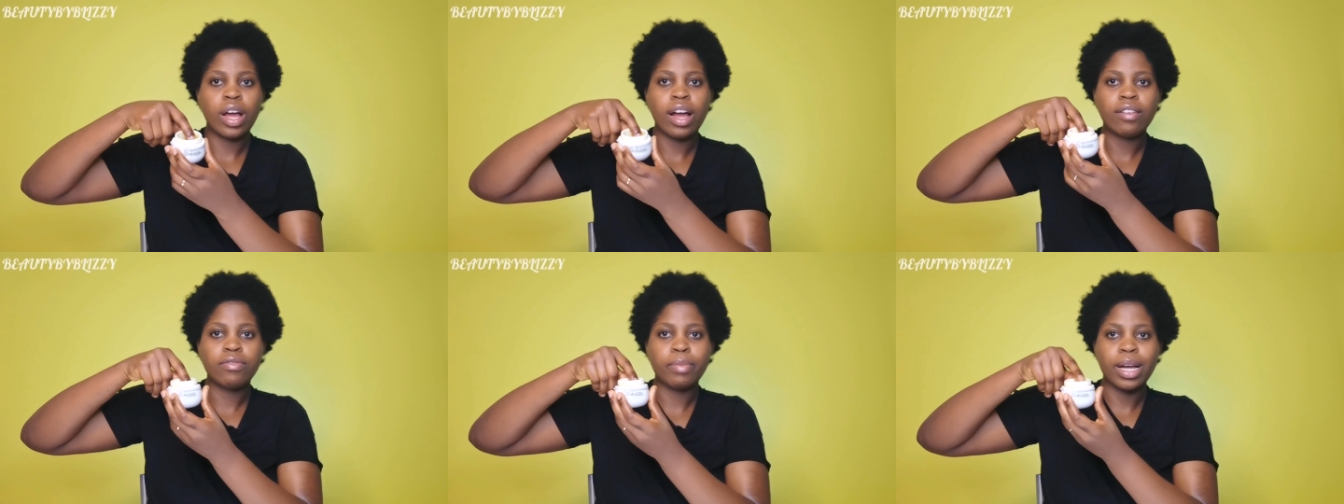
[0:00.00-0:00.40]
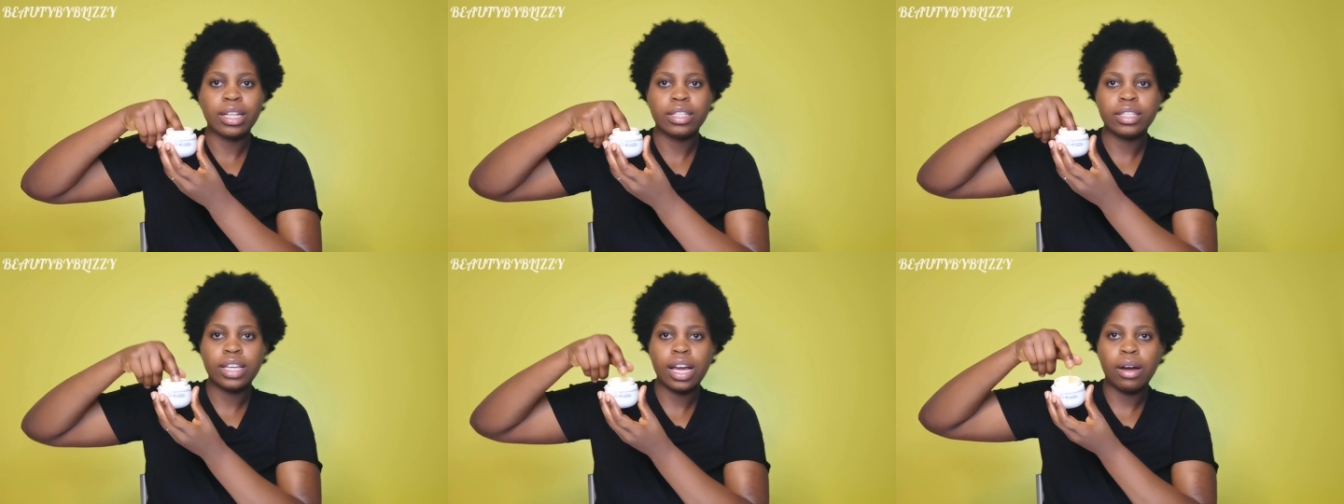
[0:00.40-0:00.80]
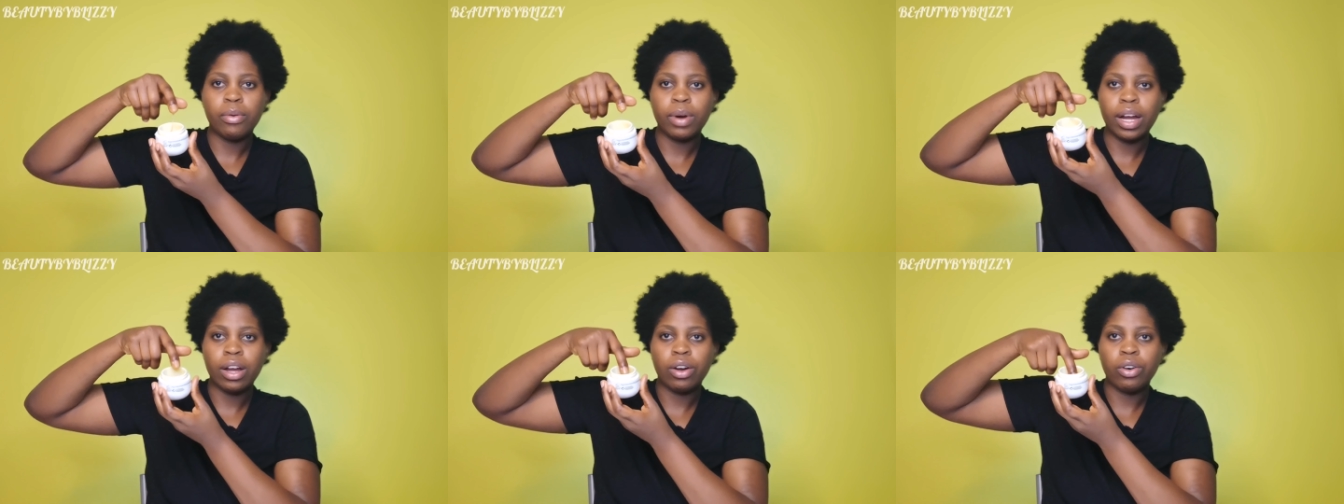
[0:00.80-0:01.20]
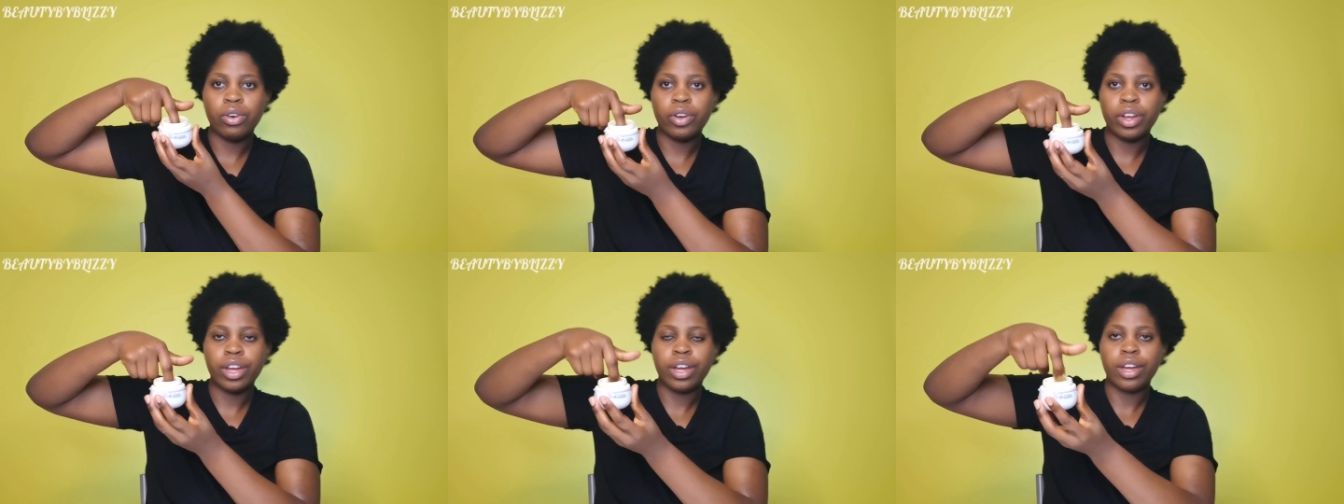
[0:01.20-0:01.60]
I have my DIY
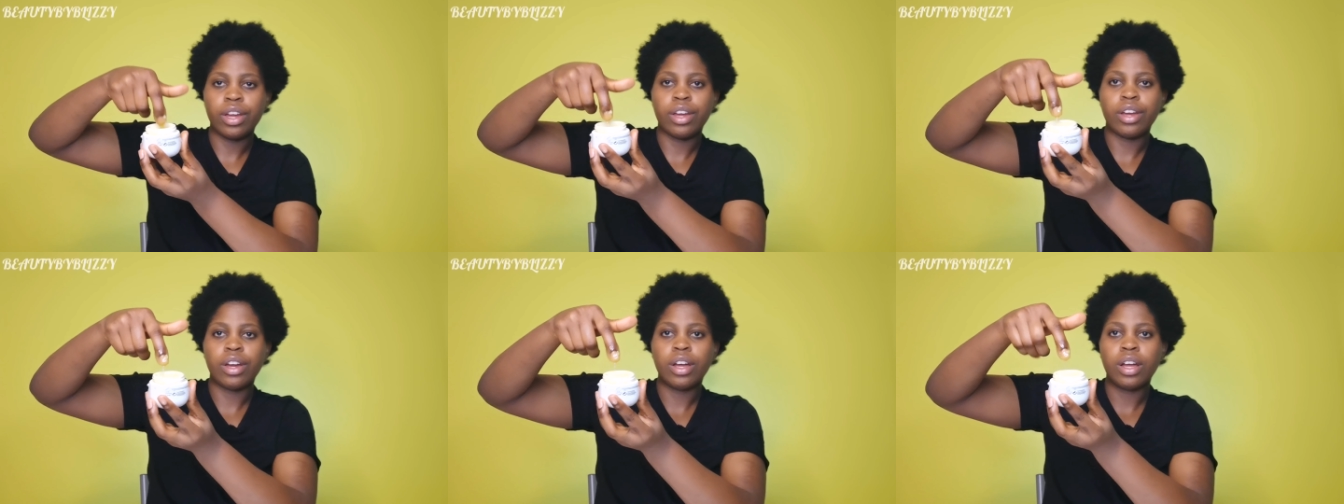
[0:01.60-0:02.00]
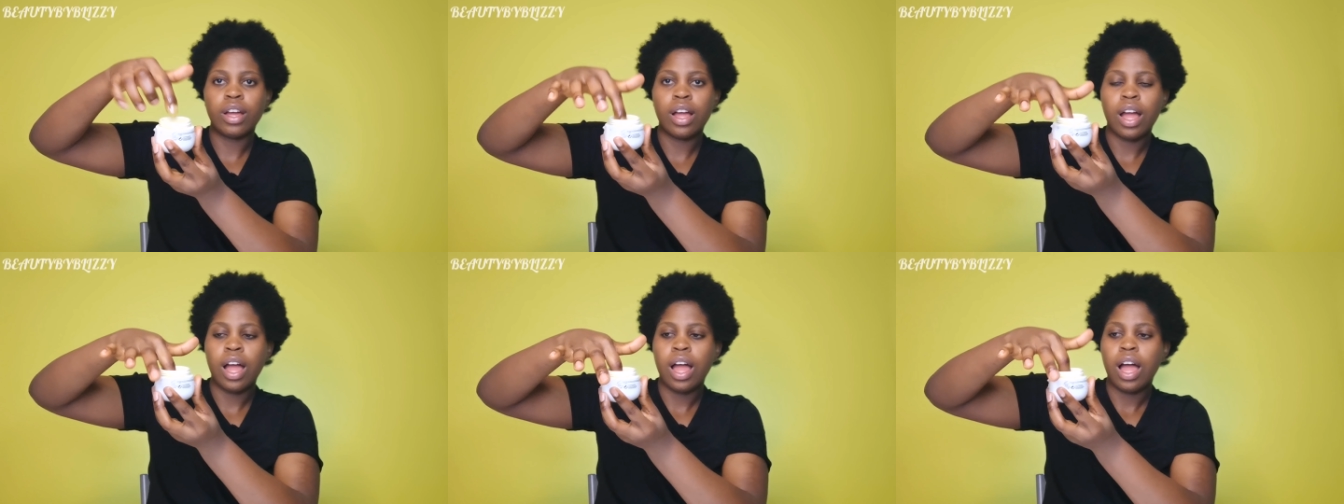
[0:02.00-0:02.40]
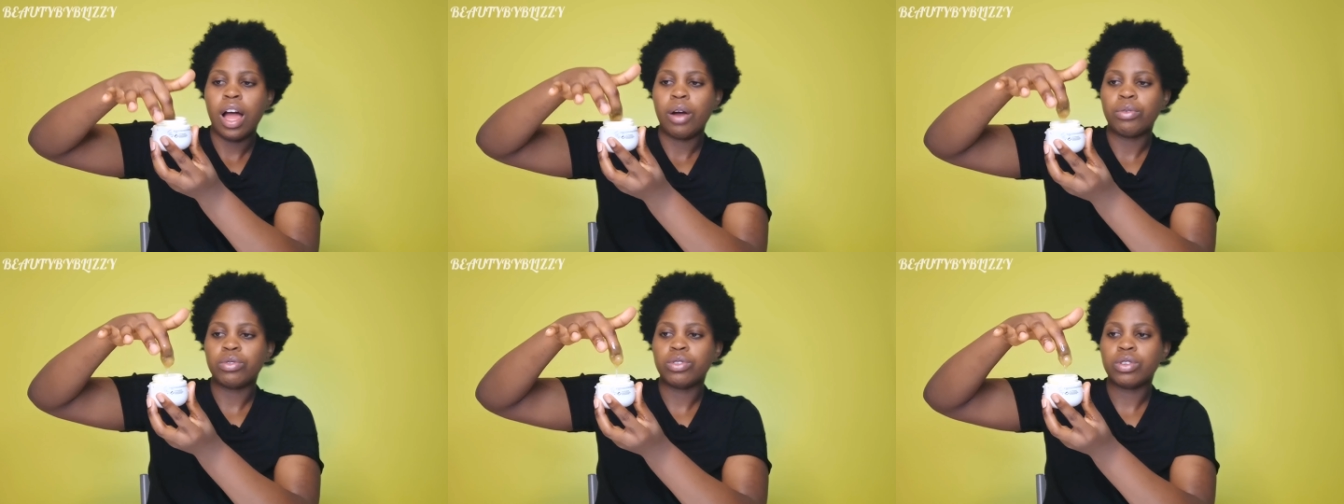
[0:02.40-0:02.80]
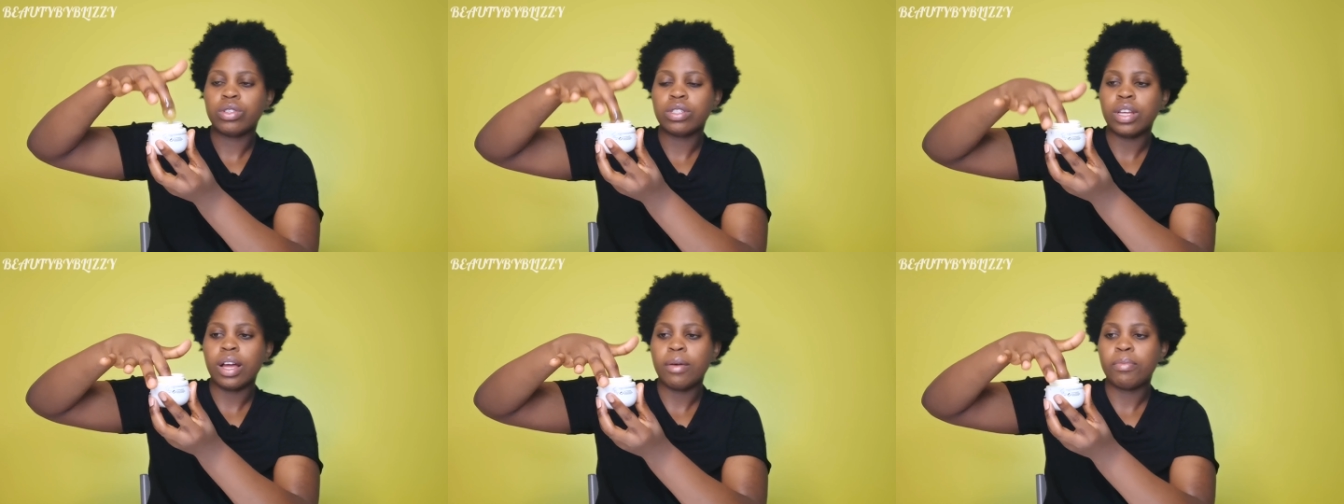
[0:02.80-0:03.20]
oil here. I will
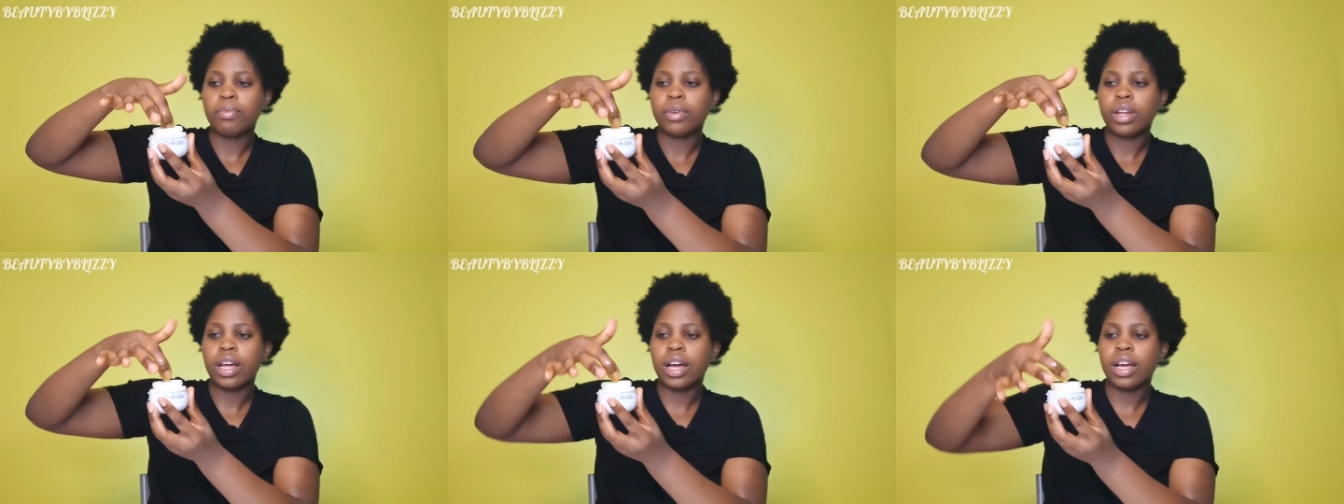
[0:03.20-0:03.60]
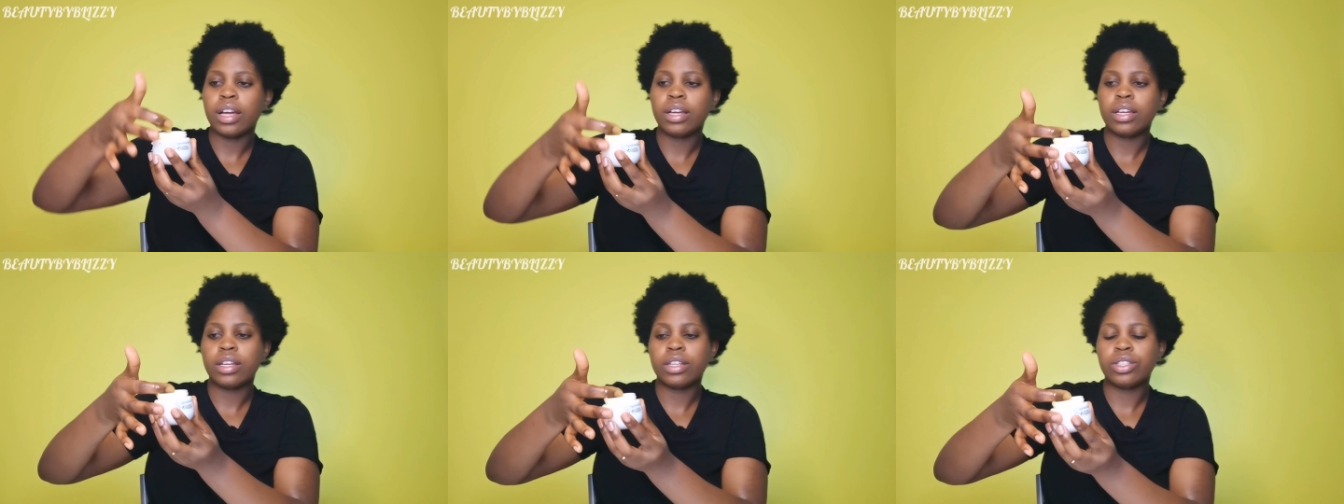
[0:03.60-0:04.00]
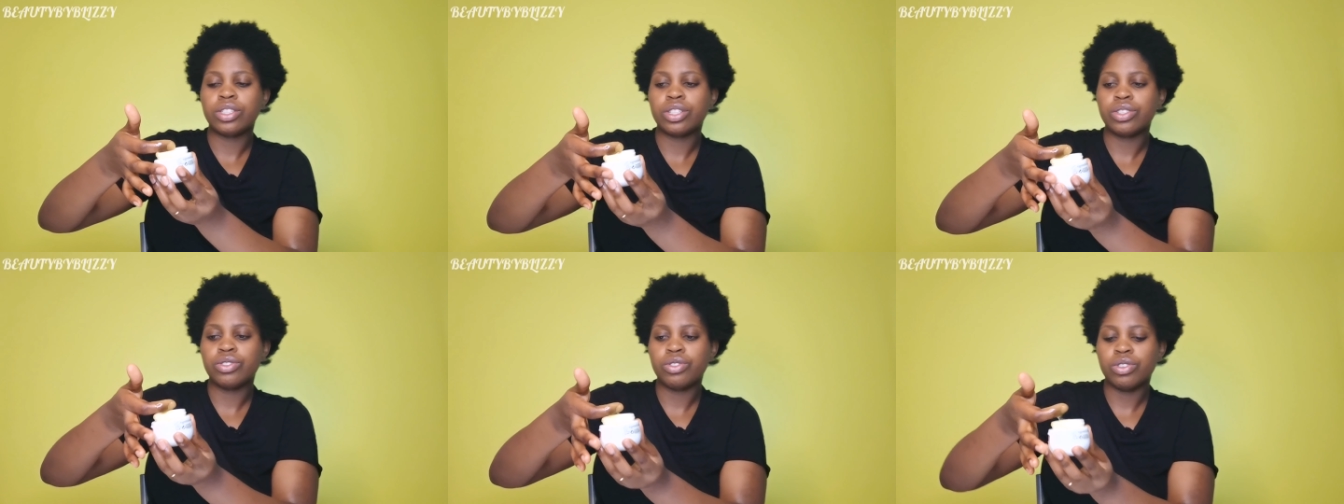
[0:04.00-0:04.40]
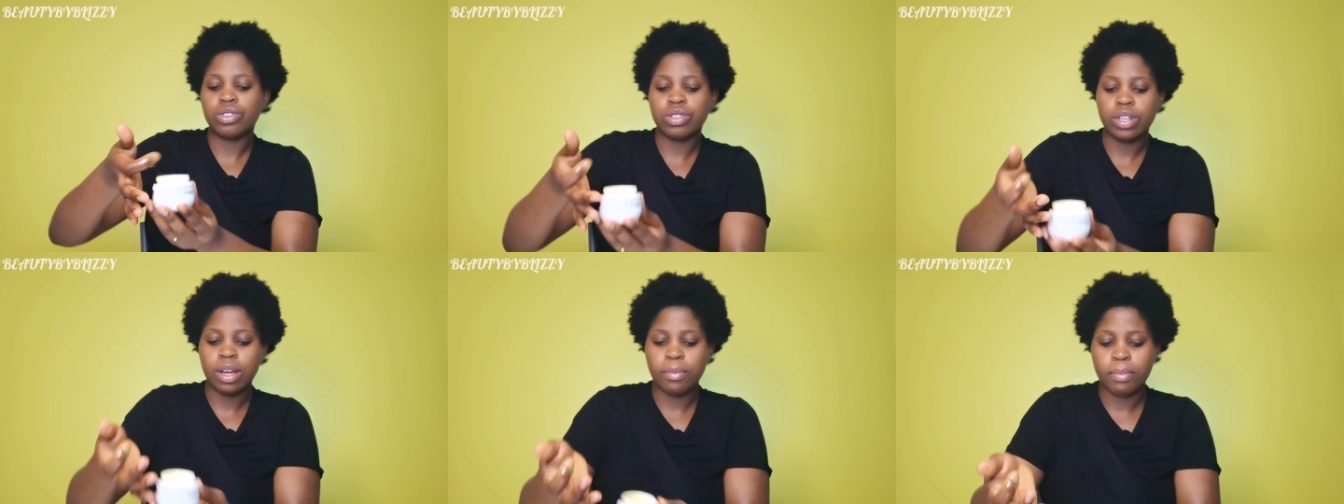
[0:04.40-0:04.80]
just apply
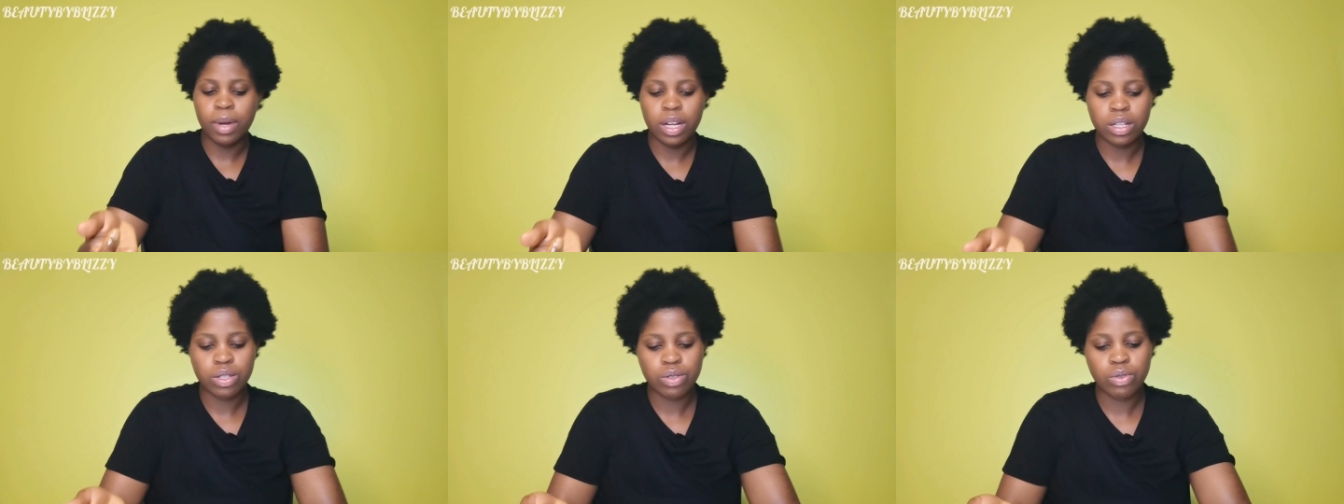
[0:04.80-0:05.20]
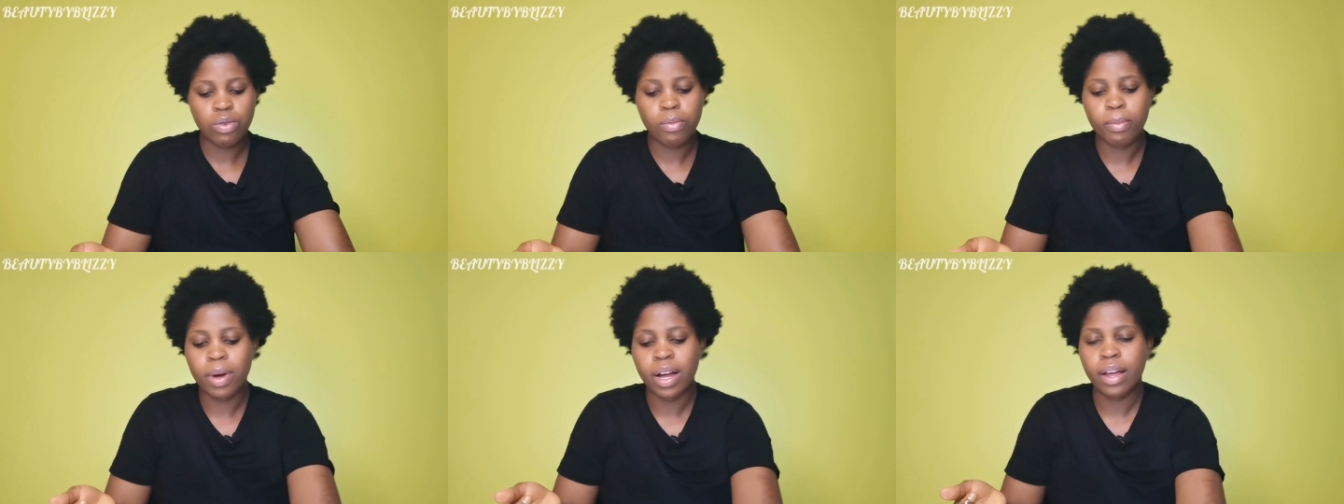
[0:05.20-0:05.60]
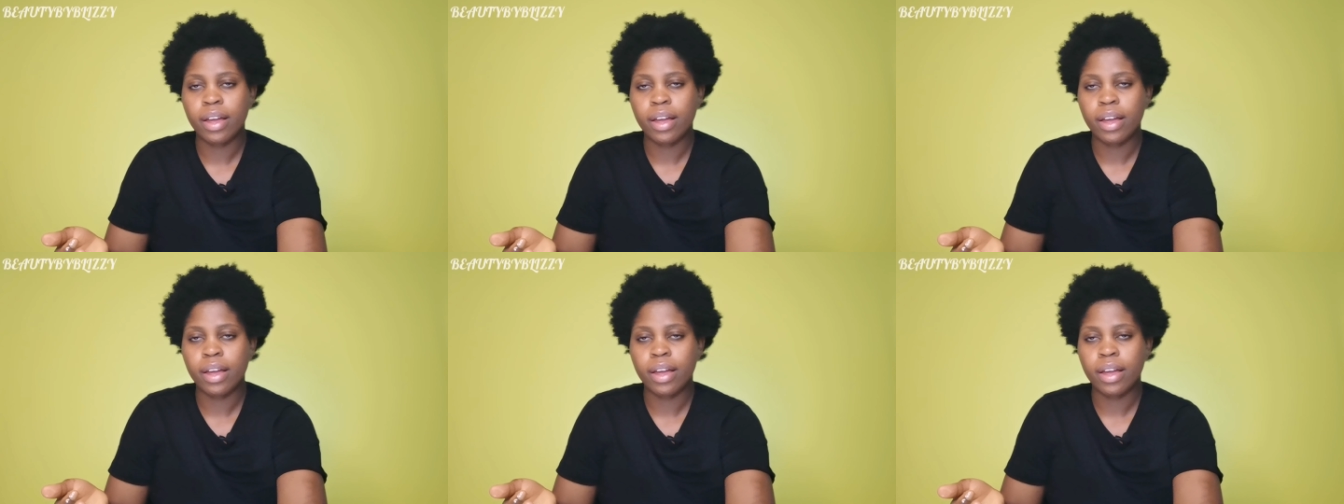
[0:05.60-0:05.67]
generous amount on my